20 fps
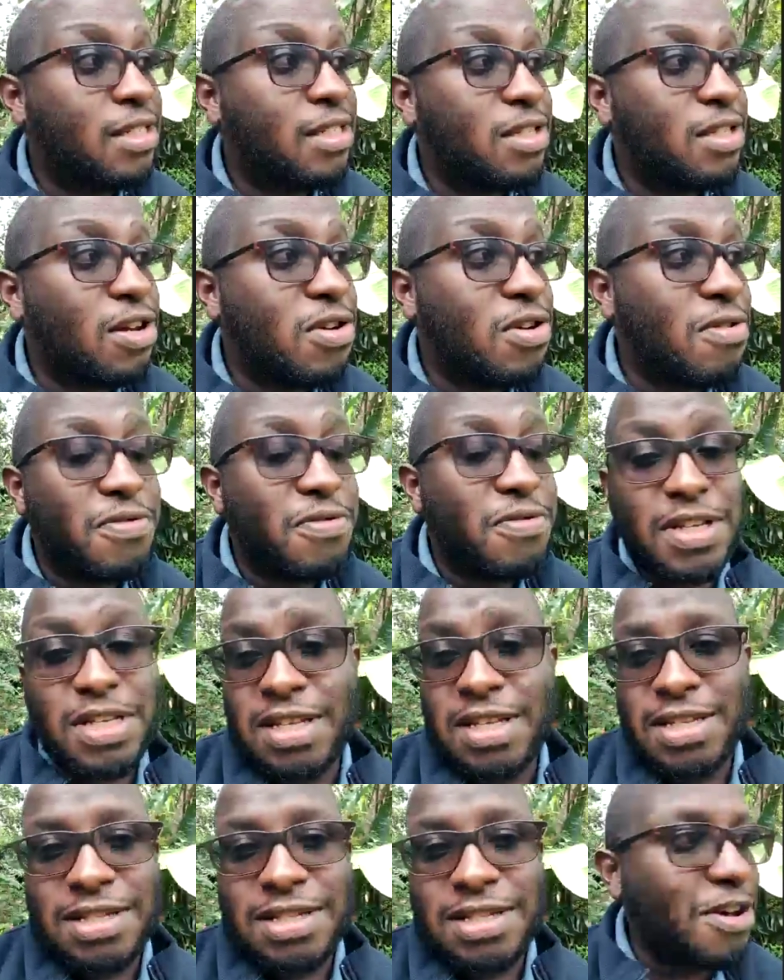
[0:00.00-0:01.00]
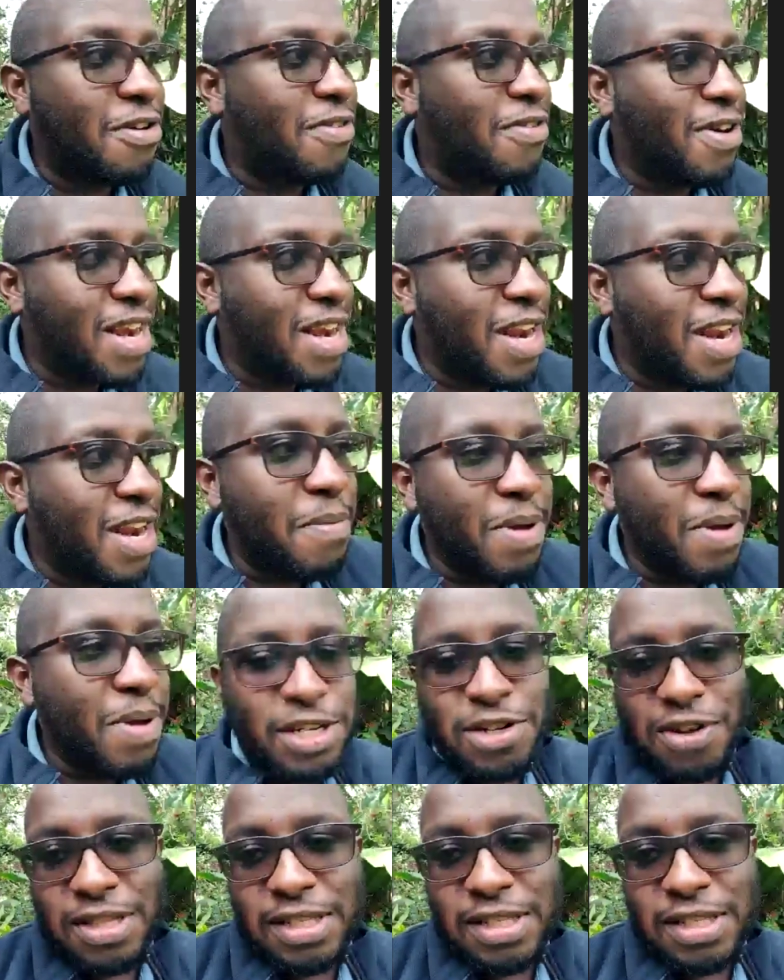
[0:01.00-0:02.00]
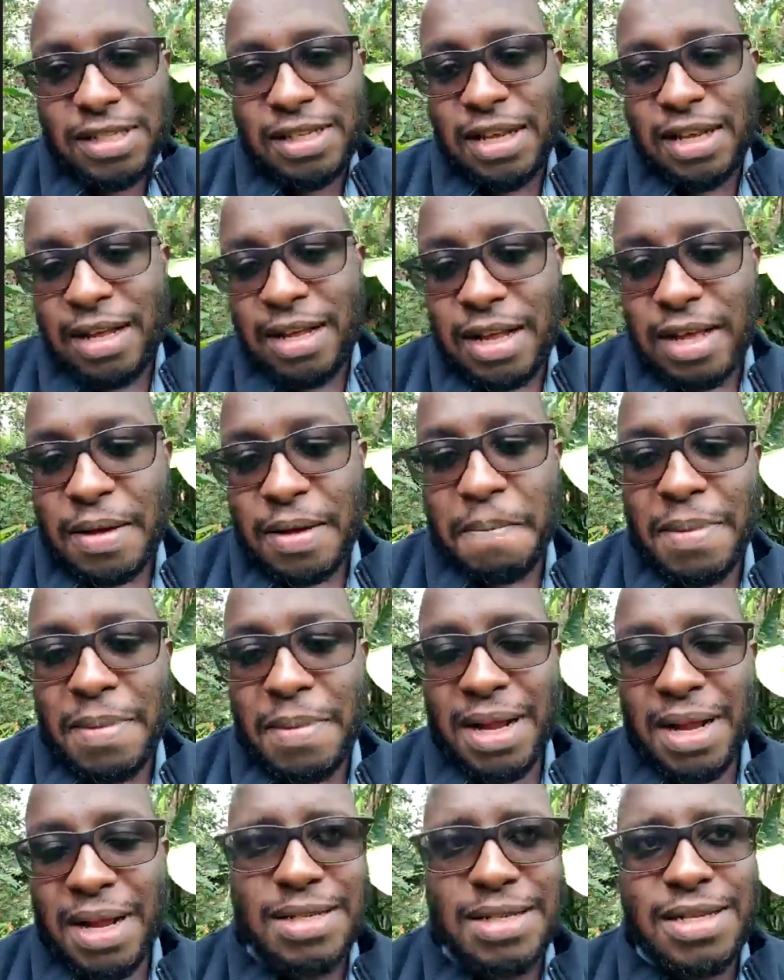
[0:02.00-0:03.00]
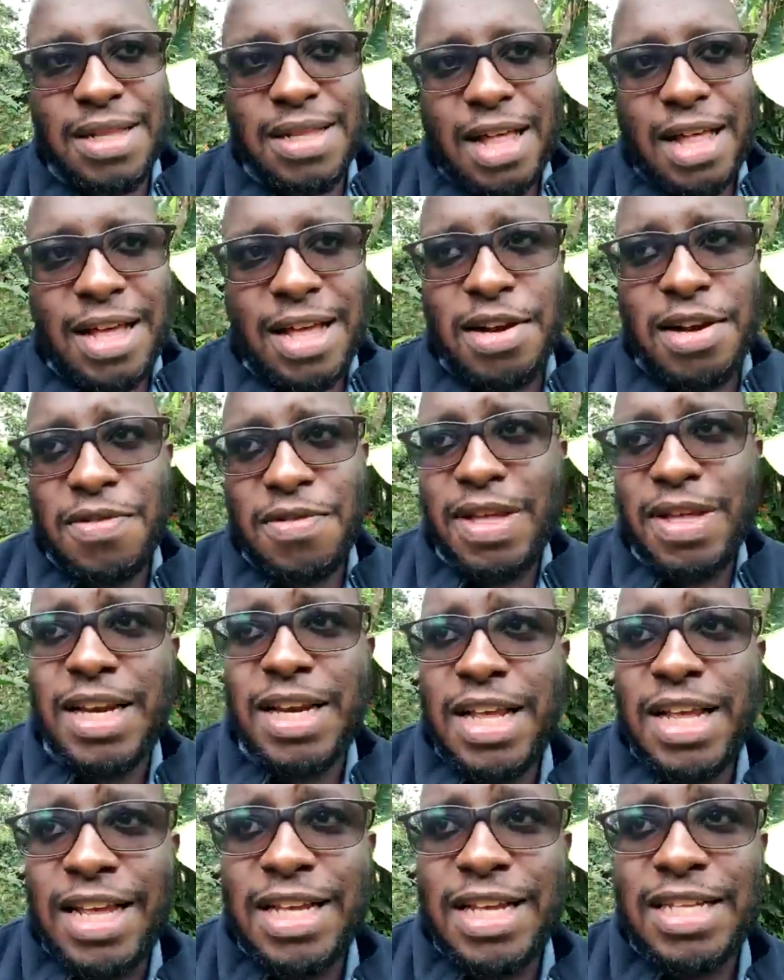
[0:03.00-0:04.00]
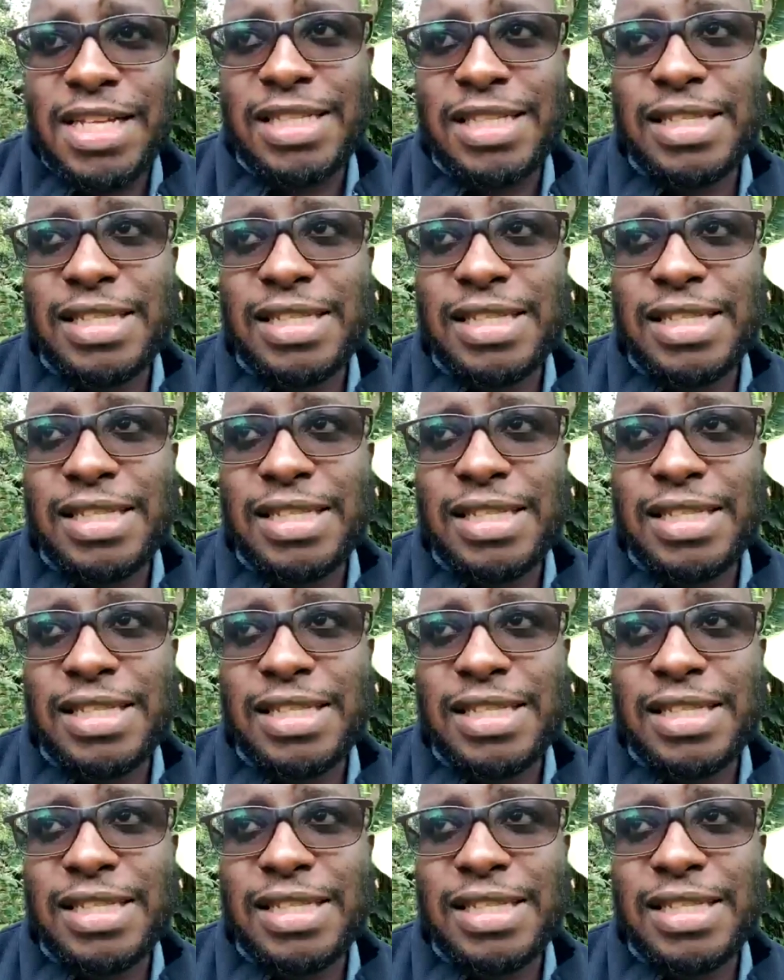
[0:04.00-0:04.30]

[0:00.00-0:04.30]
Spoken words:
sort of fixes your fundamentals, but at the end of the day,